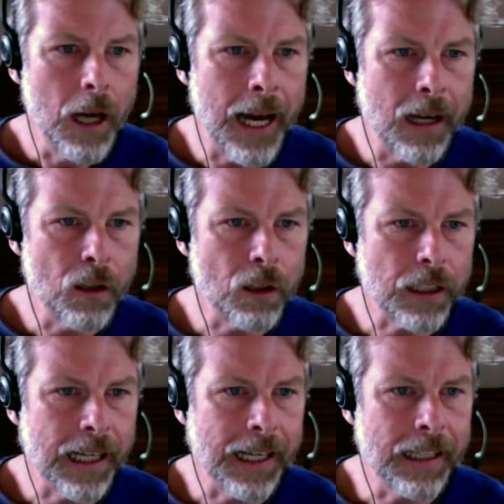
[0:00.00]
and
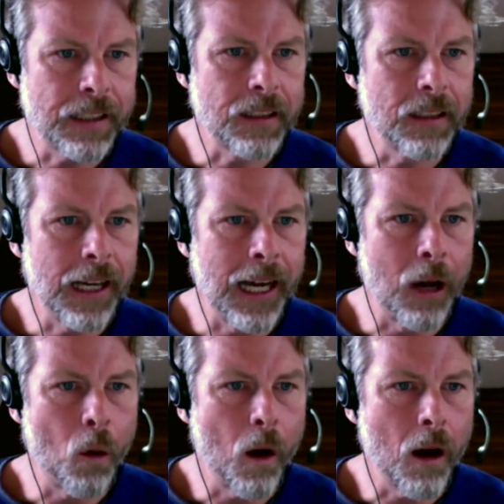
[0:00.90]
look at
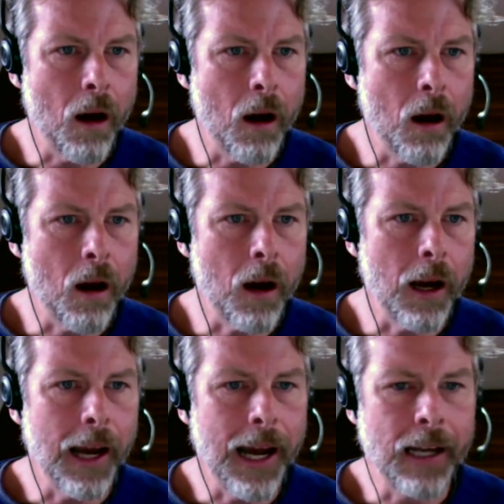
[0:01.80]
our
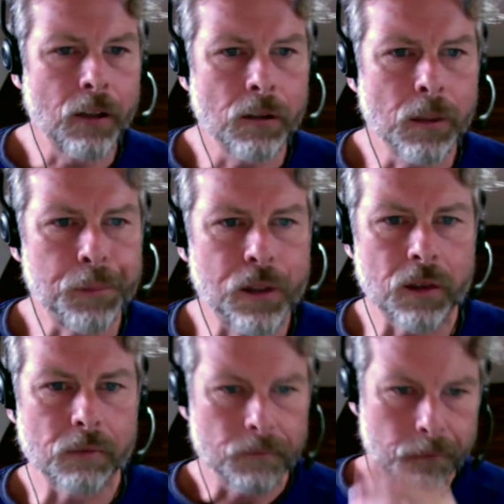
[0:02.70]
ad
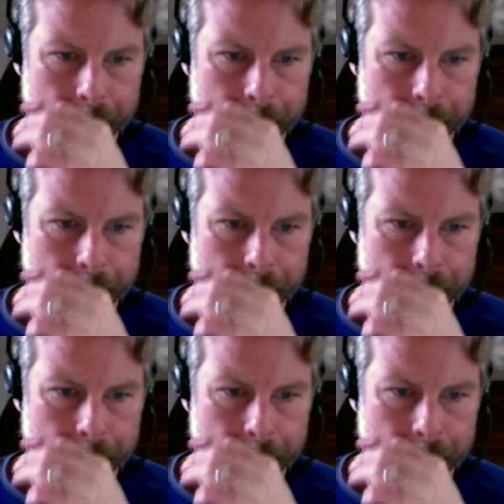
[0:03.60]
groups.